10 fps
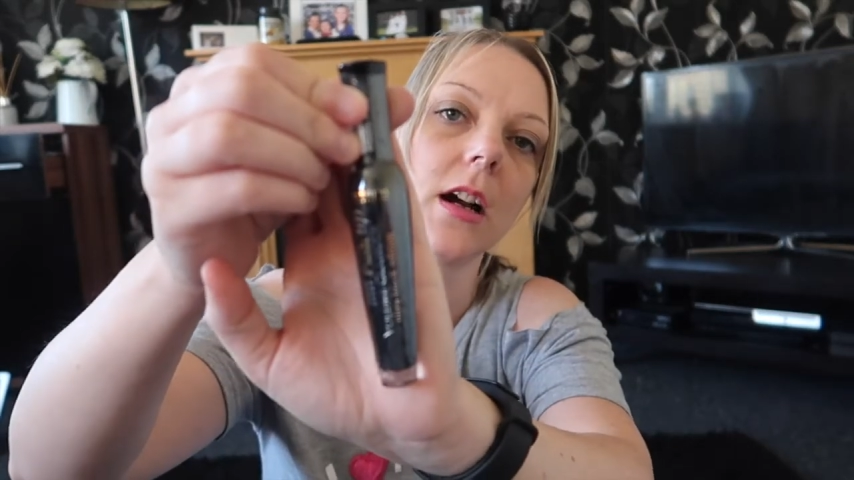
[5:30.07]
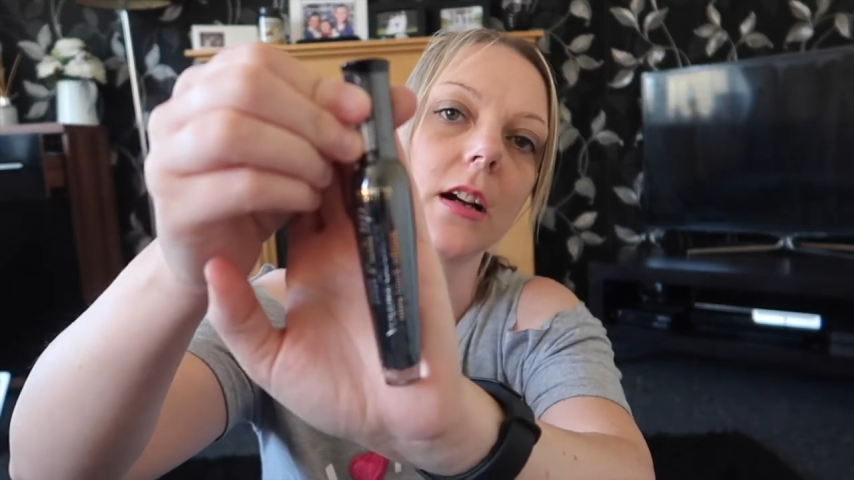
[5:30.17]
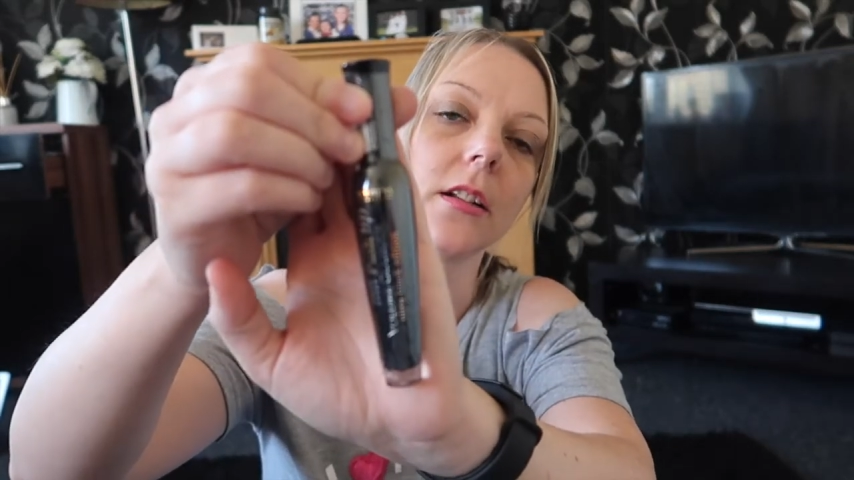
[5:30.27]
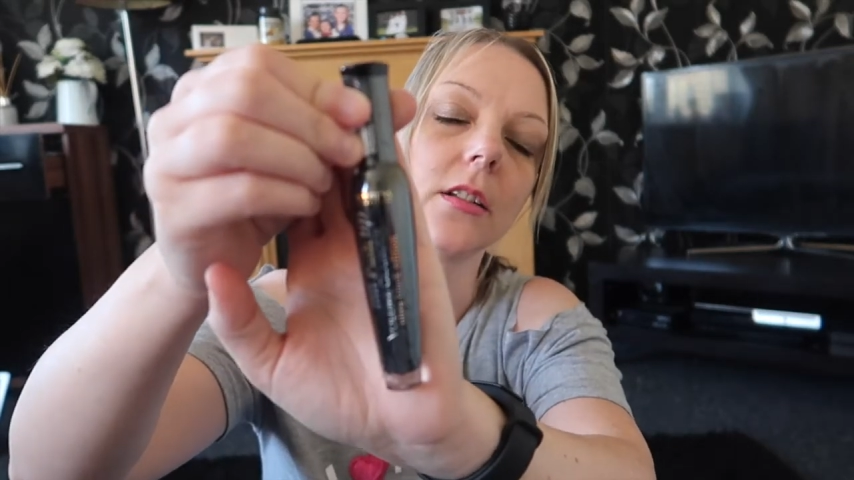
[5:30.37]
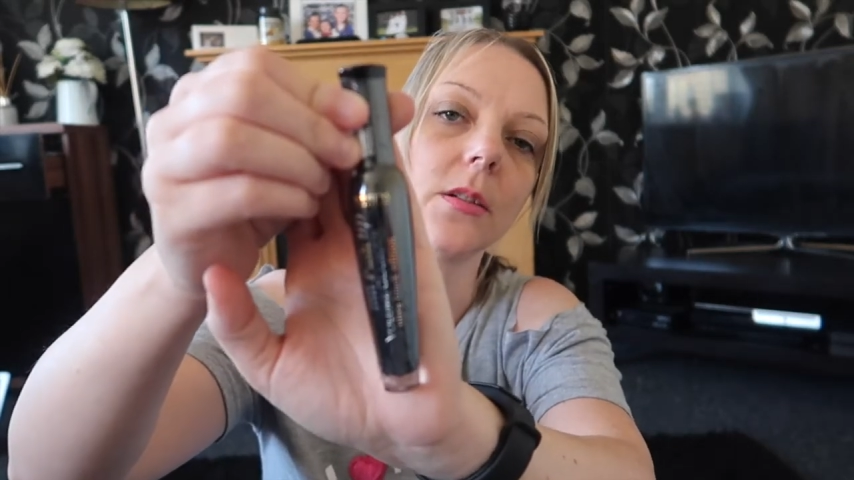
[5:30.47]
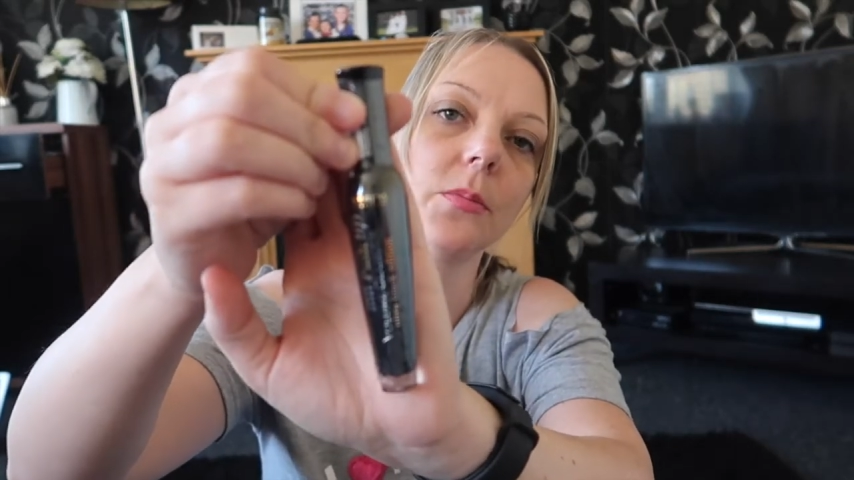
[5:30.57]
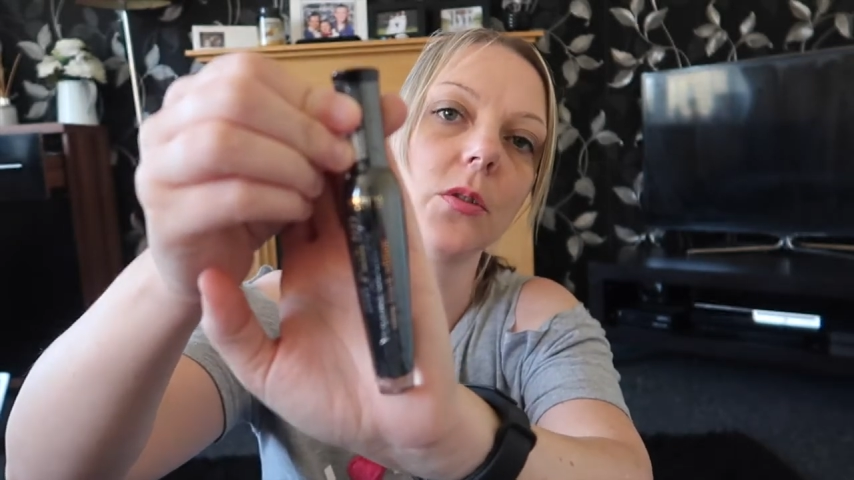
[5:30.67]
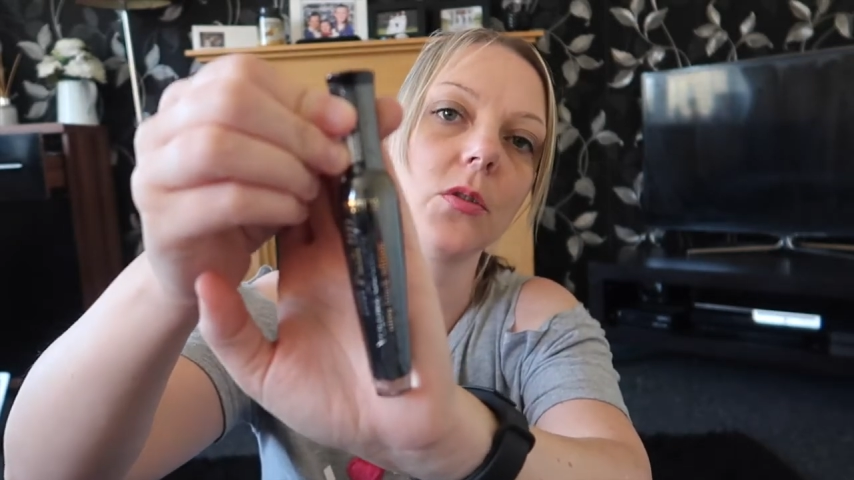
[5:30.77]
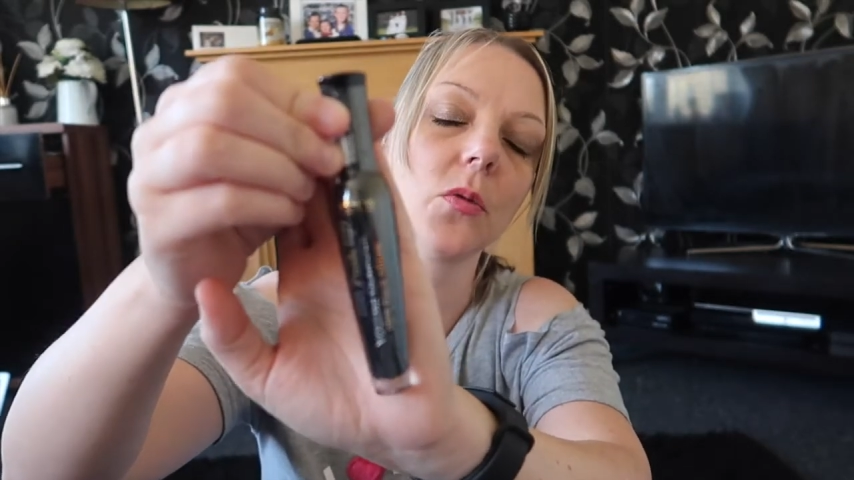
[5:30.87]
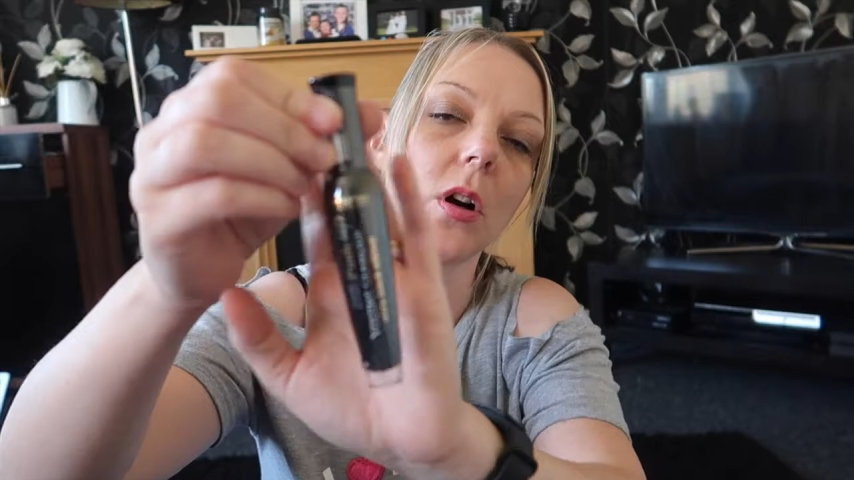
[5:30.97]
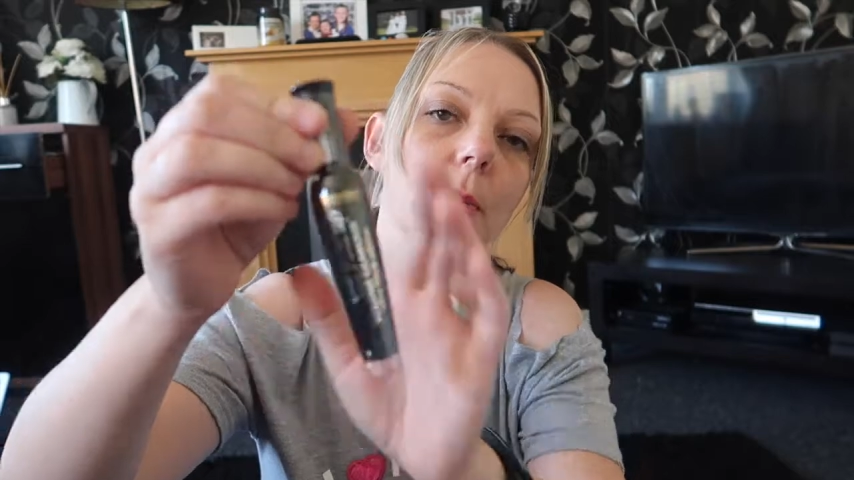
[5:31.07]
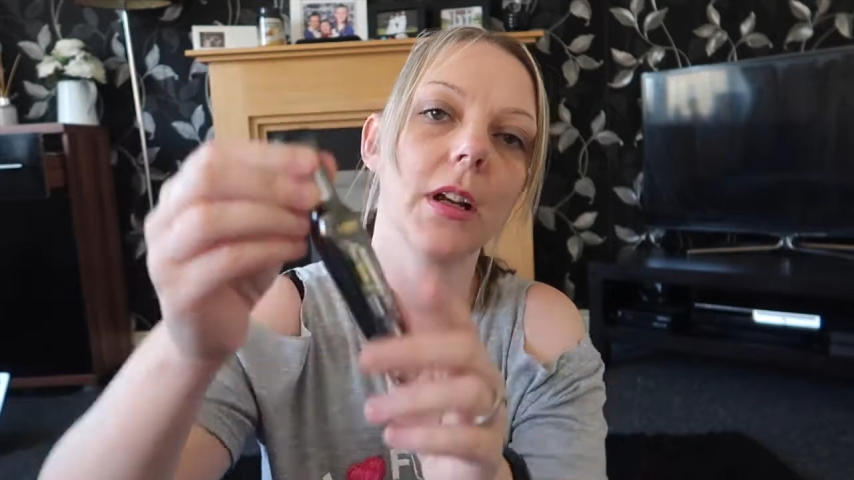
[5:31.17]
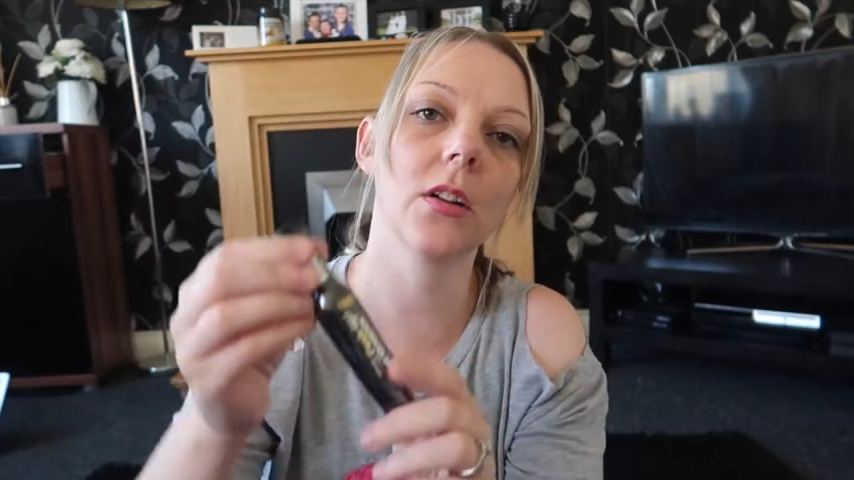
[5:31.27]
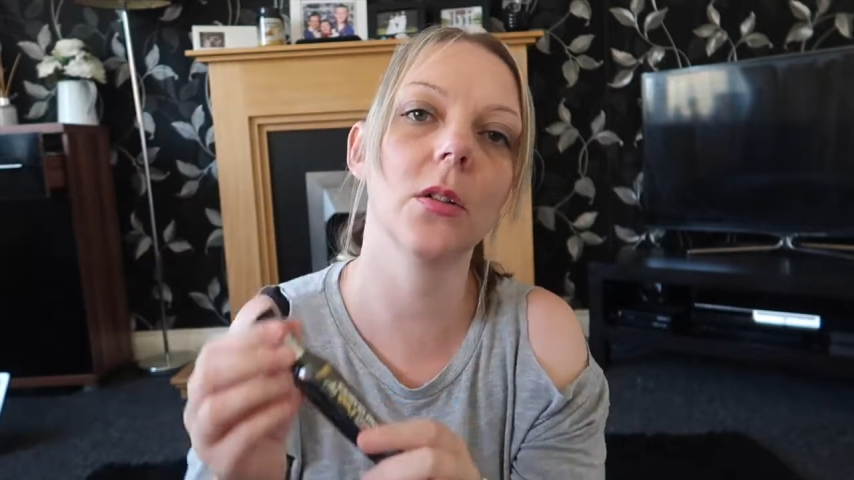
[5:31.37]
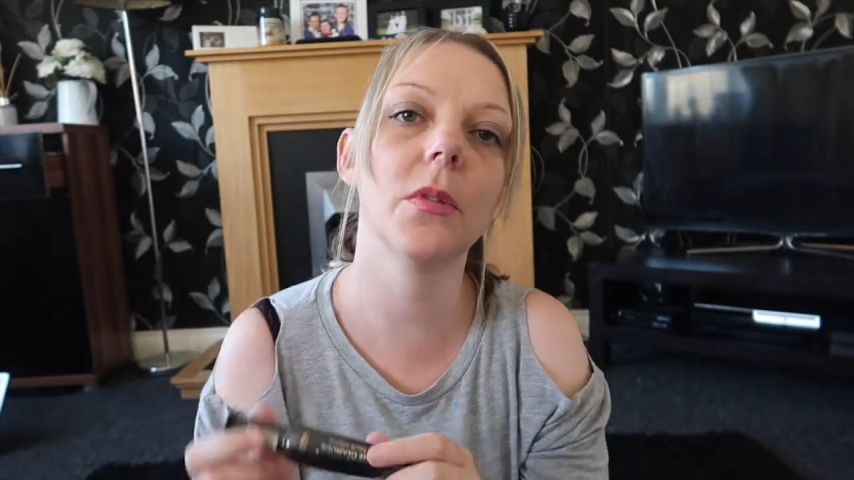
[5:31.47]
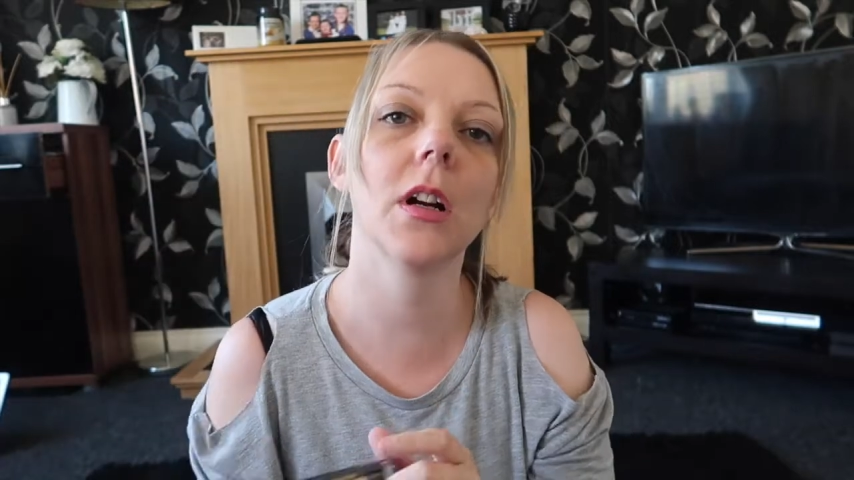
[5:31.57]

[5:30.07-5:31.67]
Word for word: And the Bourjois makeup,